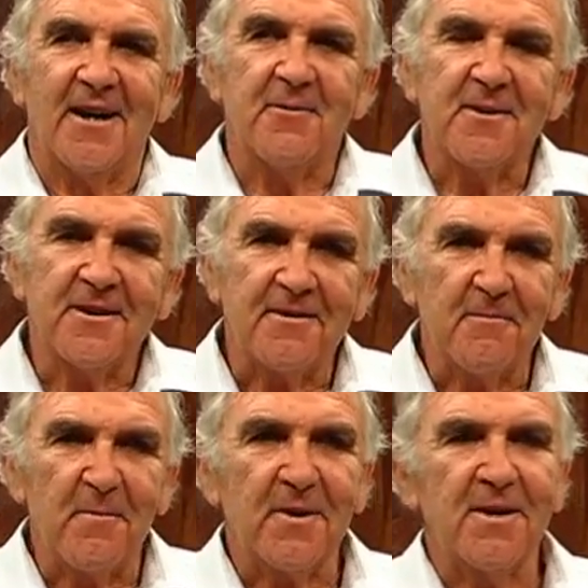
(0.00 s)
don't want
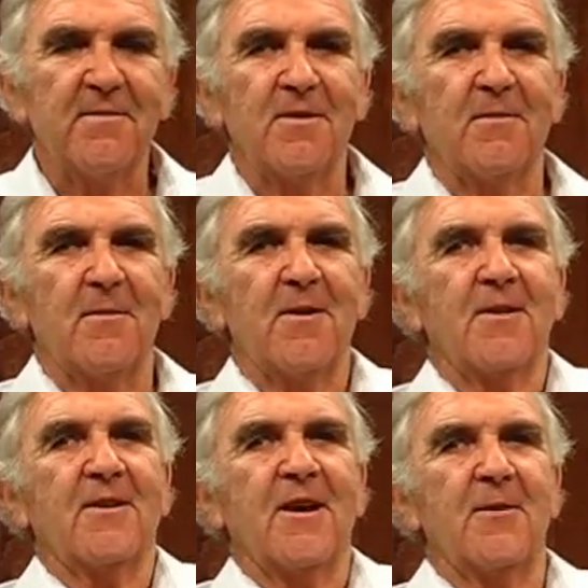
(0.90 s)

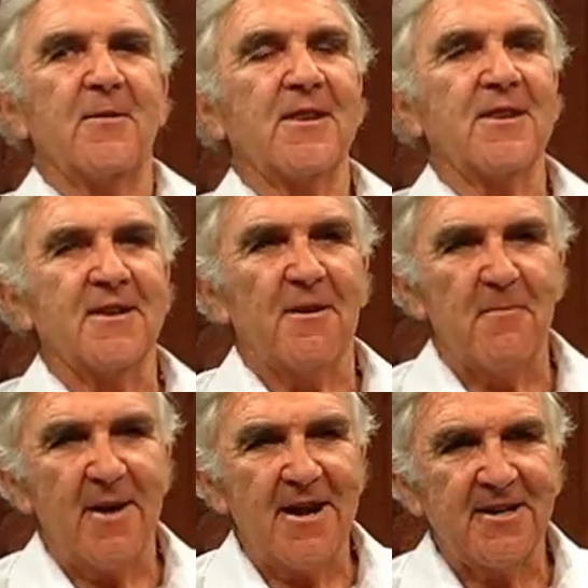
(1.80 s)
to think
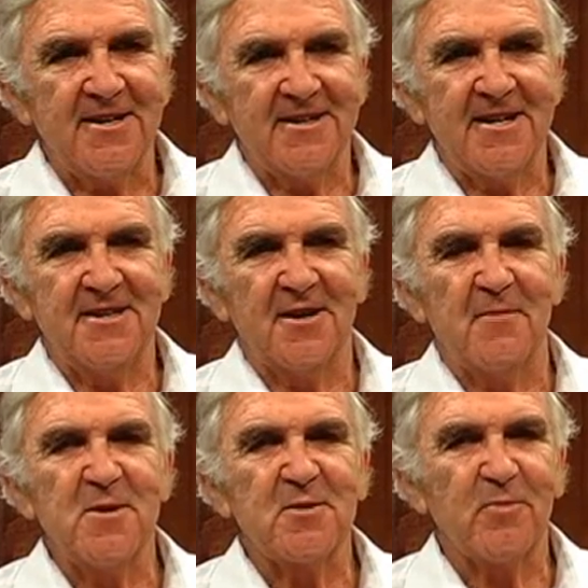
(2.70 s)
I'm anti-teacher.
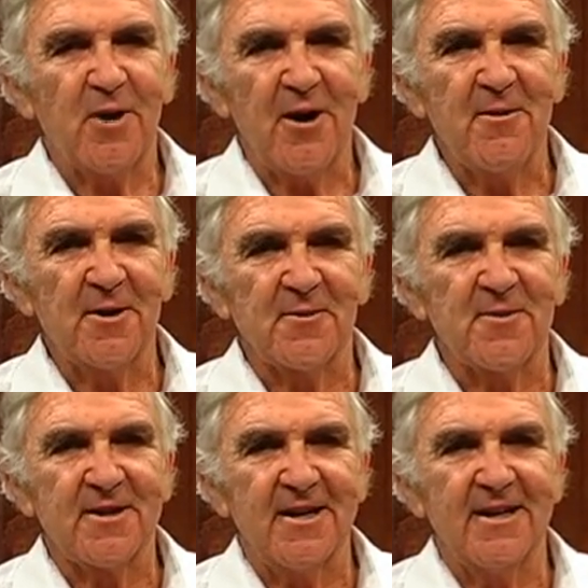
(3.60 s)
I'm just
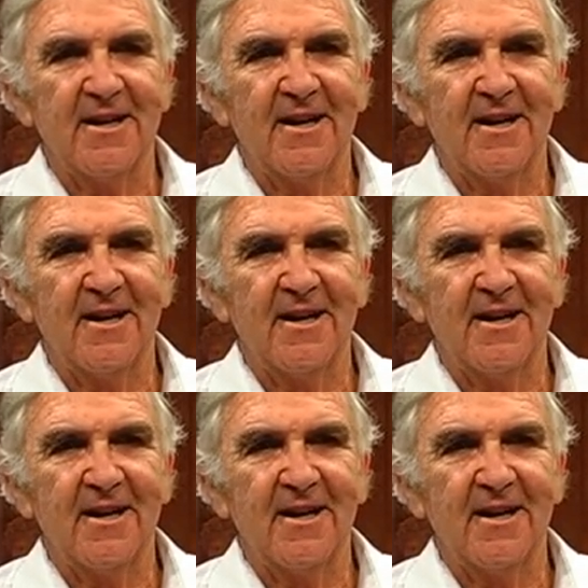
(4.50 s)
pro-literacy.